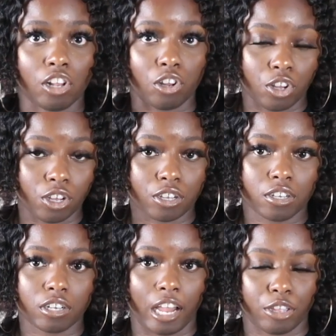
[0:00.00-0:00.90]
look,
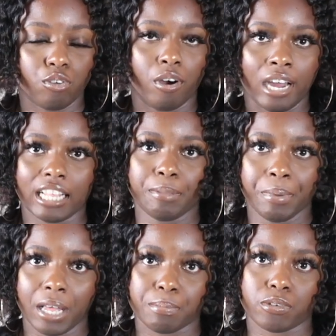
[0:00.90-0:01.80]
like you're gonna have to
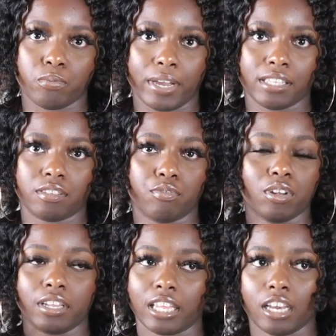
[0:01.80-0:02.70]
pick up some weights. If
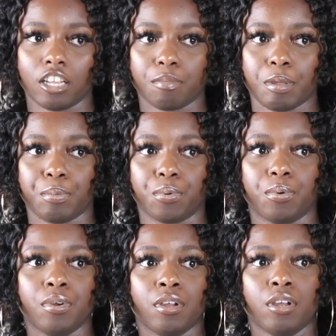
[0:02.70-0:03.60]
you look at other
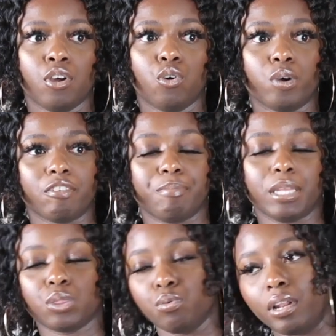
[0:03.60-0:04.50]
people who have
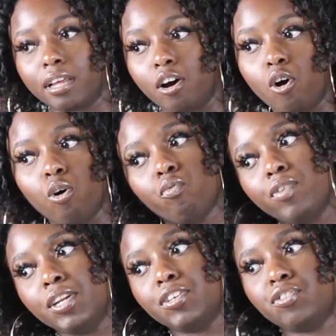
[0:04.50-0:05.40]
been through like a whole
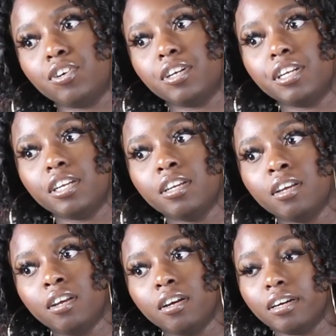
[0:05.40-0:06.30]
fitness journey,
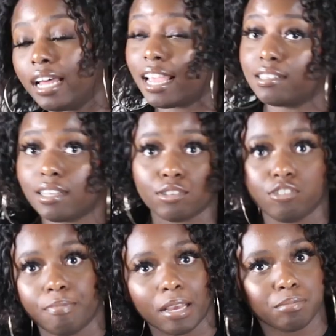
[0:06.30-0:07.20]
I guess I can
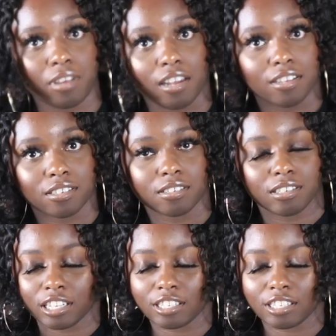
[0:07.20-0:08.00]
use Makeup Shayla as an